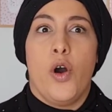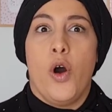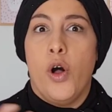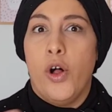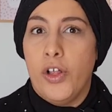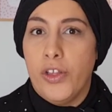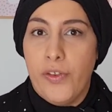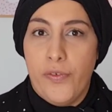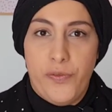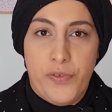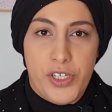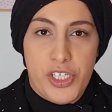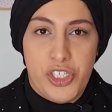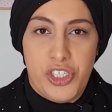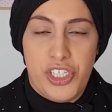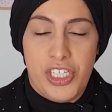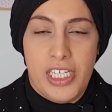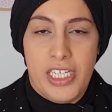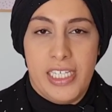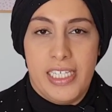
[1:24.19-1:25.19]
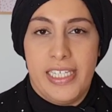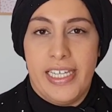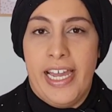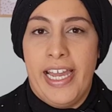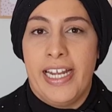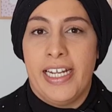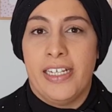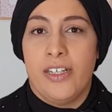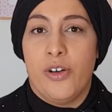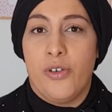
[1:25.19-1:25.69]
all the fishes,
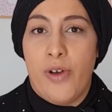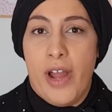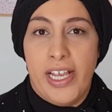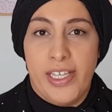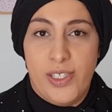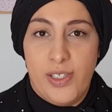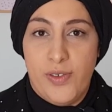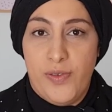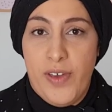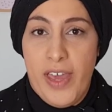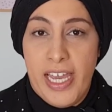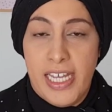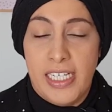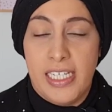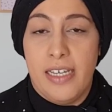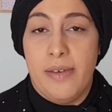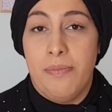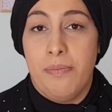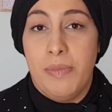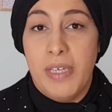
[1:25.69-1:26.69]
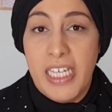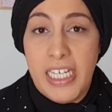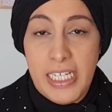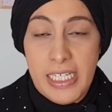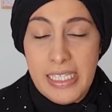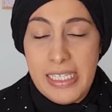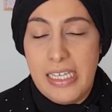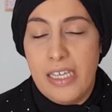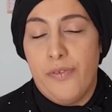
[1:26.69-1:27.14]
and grass-fed meat.